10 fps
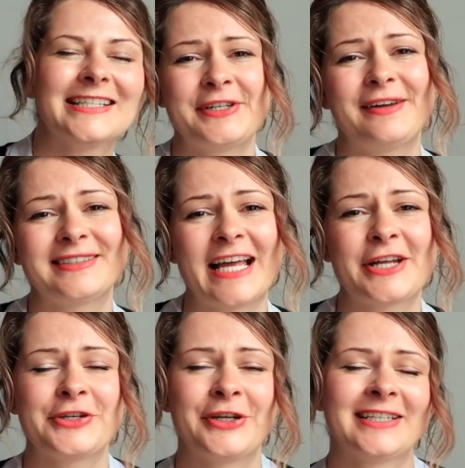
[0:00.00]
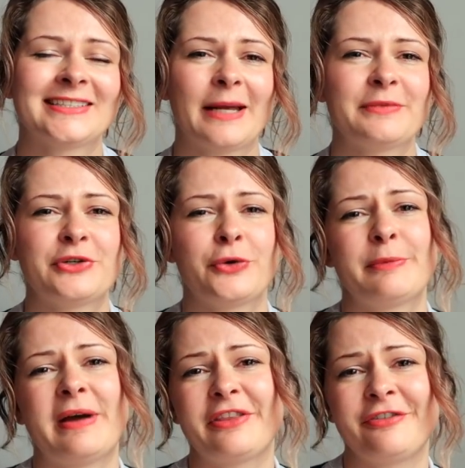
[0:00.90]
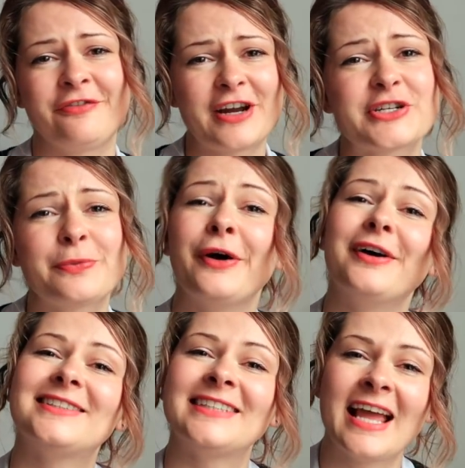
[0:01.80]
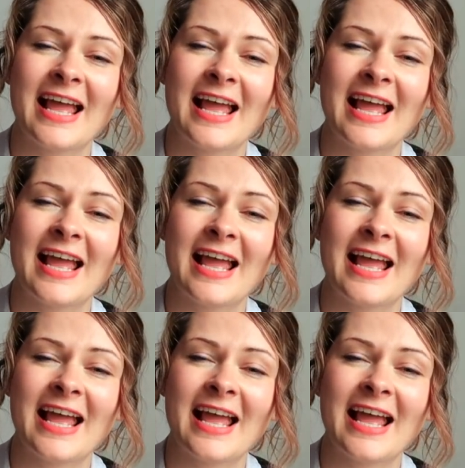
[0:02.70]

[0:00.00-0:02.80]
So now it's our turn. It's time to talk about the French words